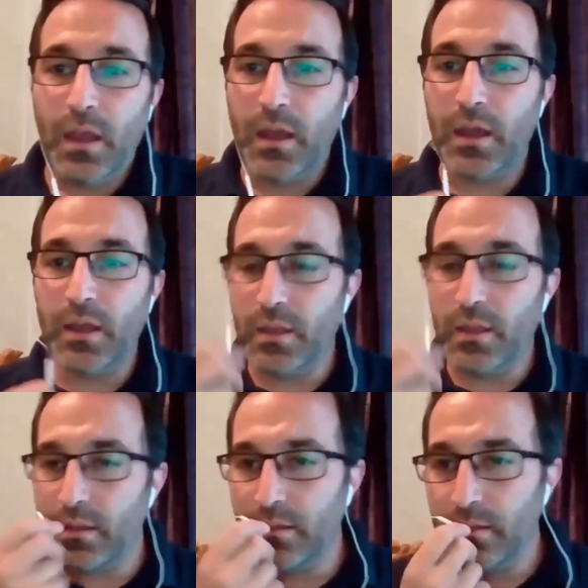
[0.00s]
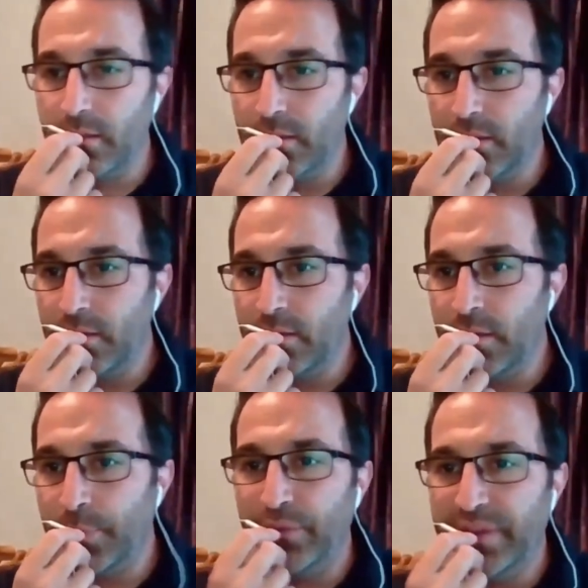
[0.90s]
Uh,
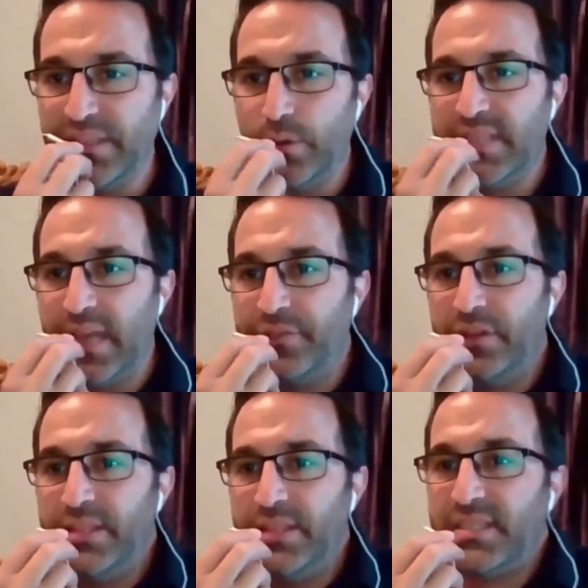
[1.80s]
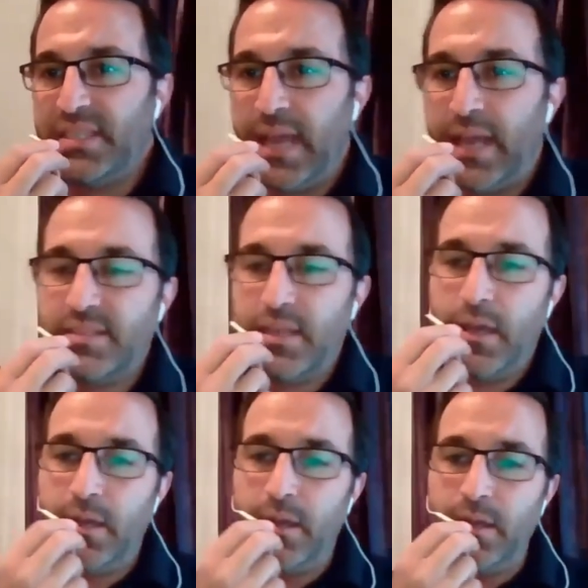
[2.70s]
the pelvic tilt is evident in scans.
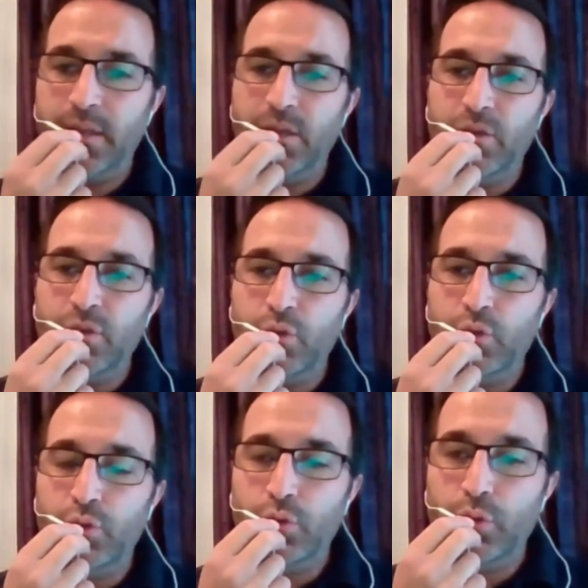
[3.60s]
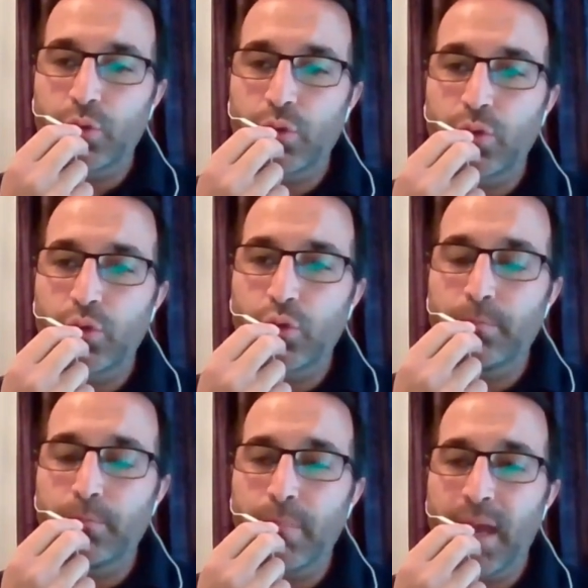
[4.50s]
Uh, you you
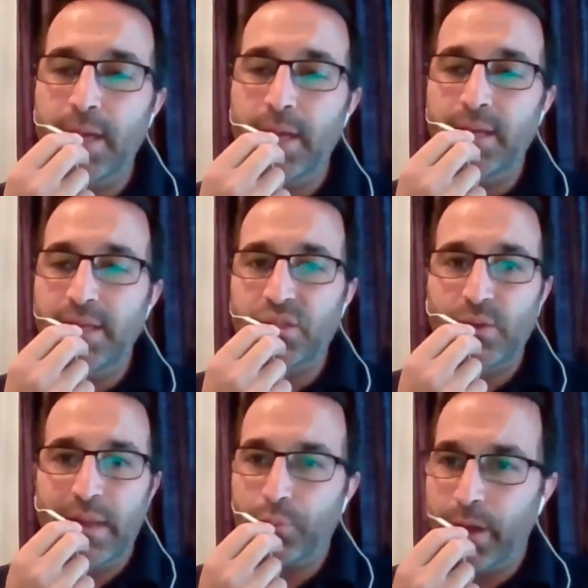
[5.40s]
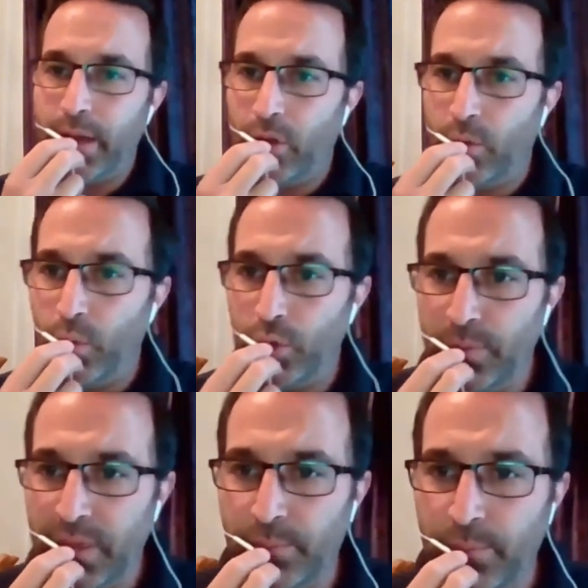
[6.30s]
may need to elaborate on what you
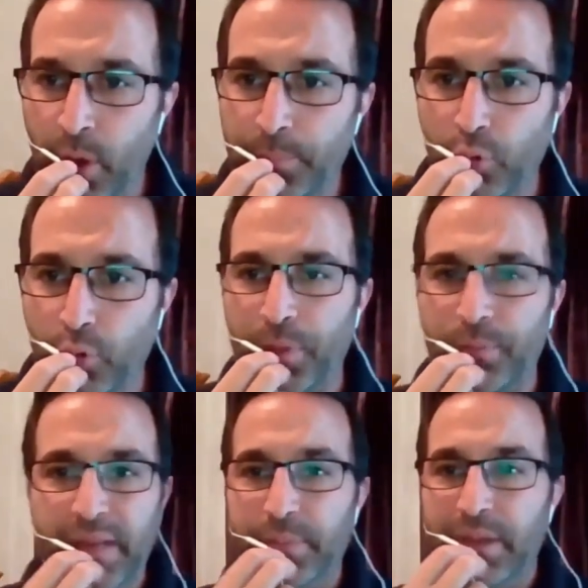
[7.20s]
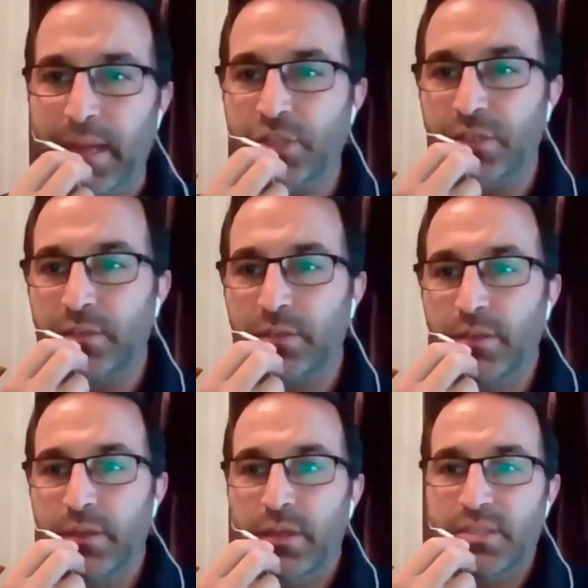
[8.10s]
mean by proper manipulation.
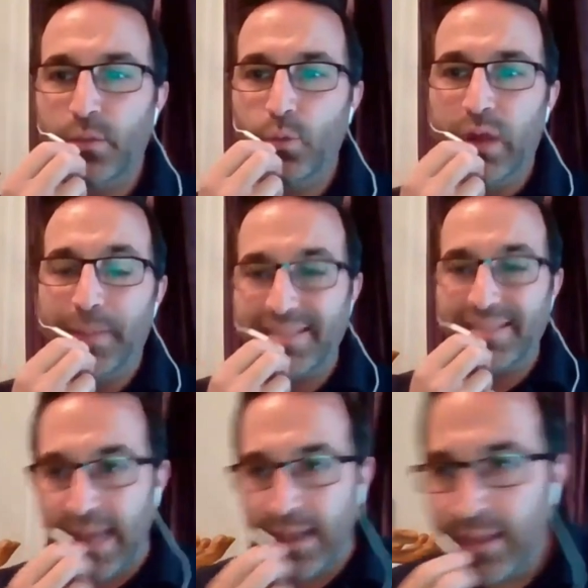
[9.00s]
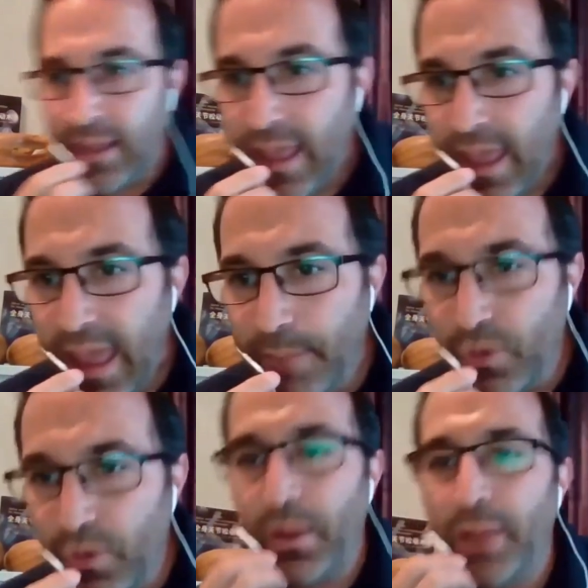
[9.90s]
So we'll come back to that.
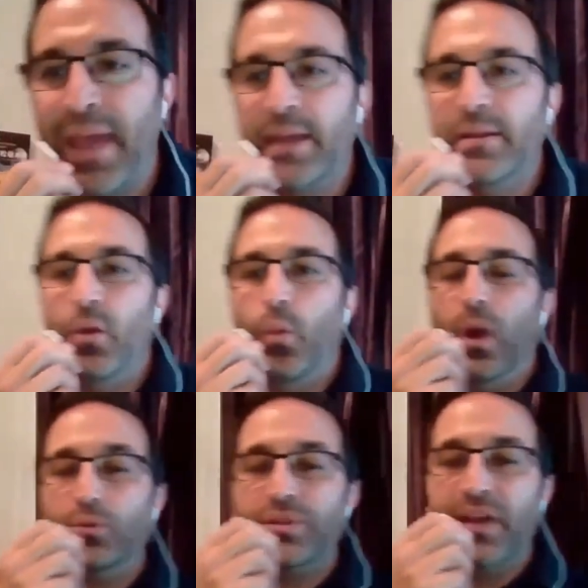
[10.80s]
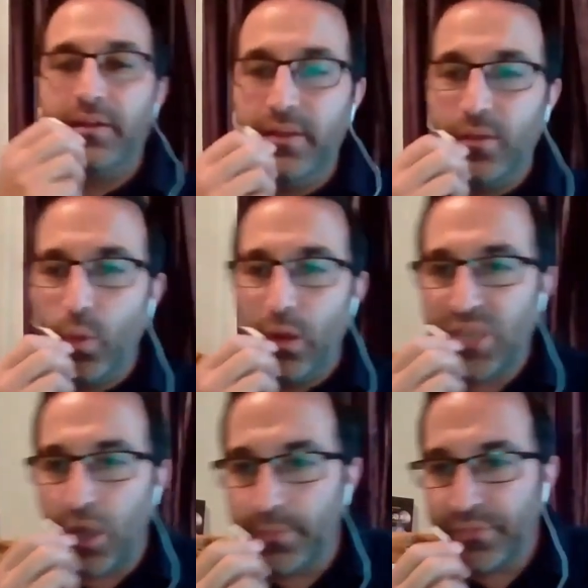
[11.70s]
Emre, my man, well done. Well
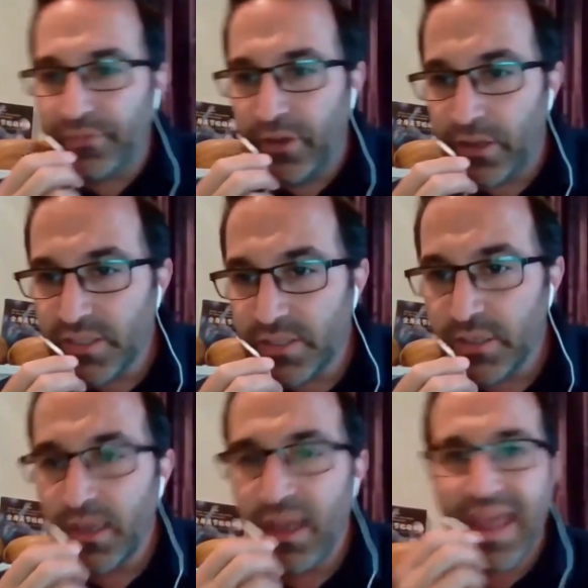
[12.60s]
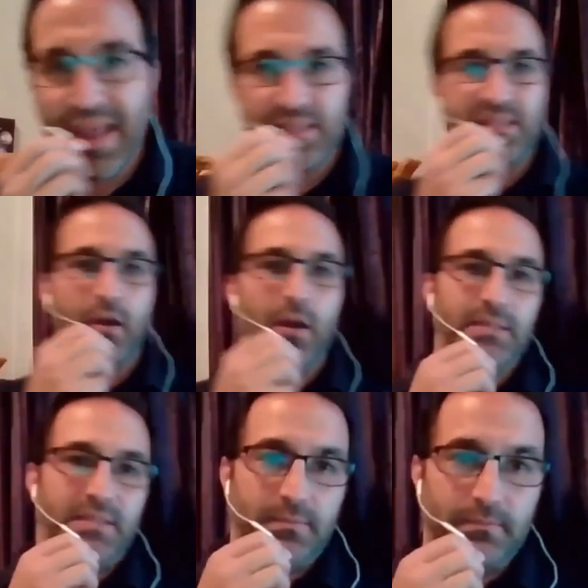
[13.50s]
typed first.
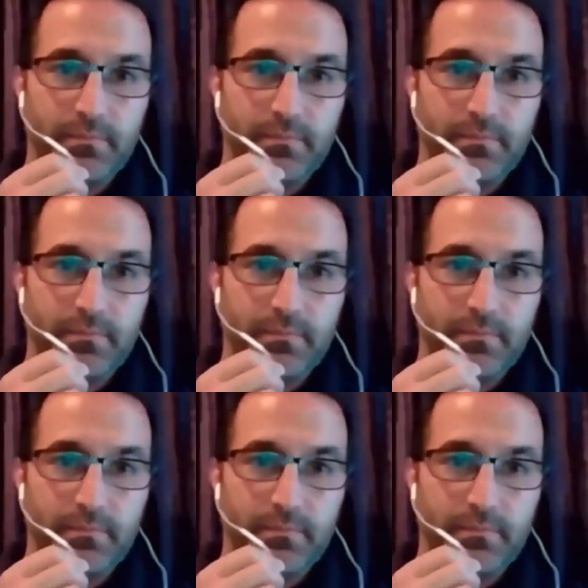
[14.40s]
Exercise.